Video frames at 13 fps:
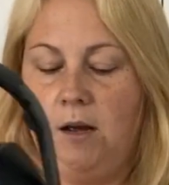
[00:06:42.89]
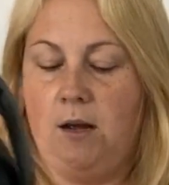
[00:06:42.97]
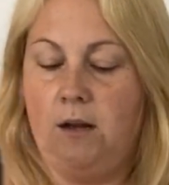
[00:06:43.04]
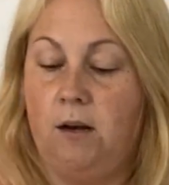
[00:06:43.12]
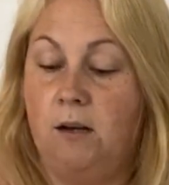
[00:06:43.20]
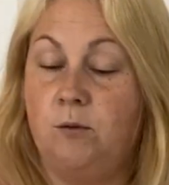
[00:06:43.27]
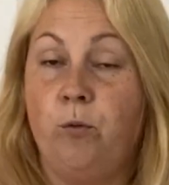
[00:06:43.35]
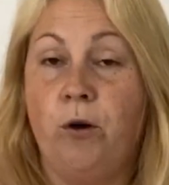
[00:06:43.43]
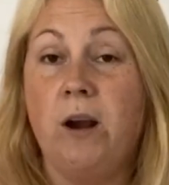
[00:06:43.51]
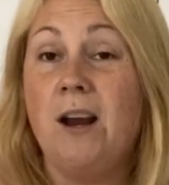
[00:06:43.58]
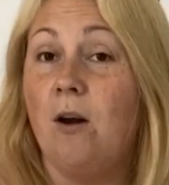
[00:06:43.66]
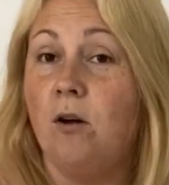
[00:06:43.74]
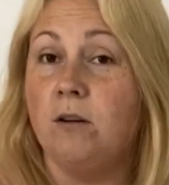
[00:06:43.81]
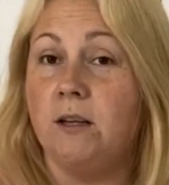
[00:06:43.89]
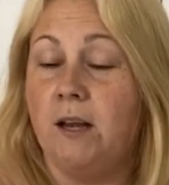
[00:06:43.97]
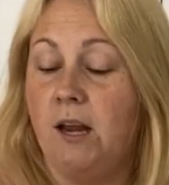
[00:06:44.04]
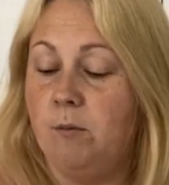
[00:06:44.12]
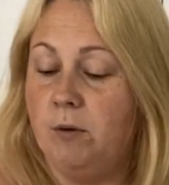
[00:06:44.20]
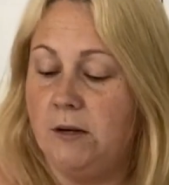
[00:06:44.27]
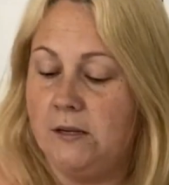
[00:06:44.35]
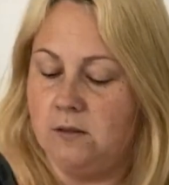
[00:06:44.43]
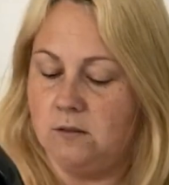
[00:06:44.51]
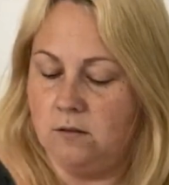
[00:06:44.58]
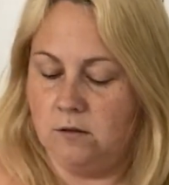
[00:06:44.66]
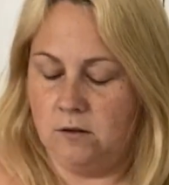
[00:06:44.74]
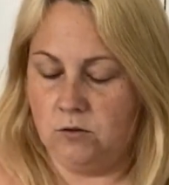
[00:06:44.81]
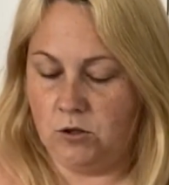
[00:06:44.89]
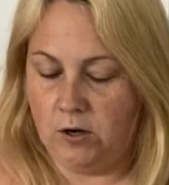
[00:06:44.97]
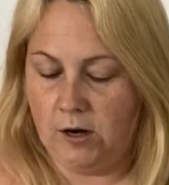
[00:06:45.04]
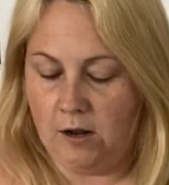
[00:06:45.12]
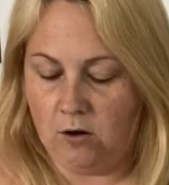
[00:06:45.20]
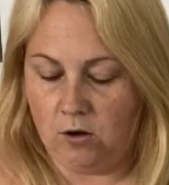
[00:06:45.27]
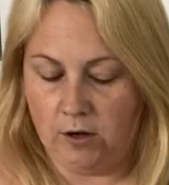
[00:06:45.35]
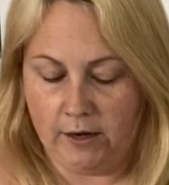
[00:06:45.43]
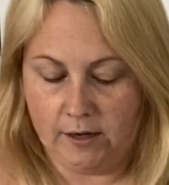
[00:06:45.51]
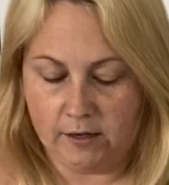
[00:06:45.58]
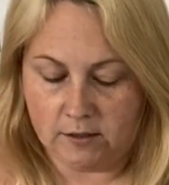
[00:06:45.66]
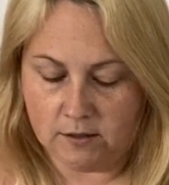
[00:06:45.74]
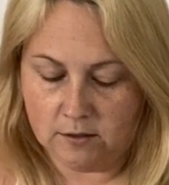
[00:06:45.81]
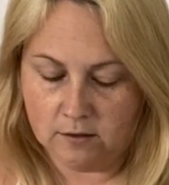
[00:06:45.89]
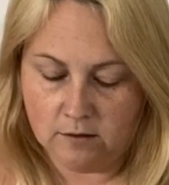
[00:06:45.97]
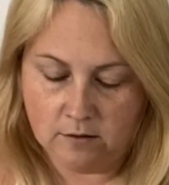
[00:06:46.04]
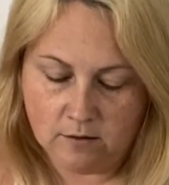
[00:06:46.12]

And it's pretty long, the cable is. I'll show you how long it is.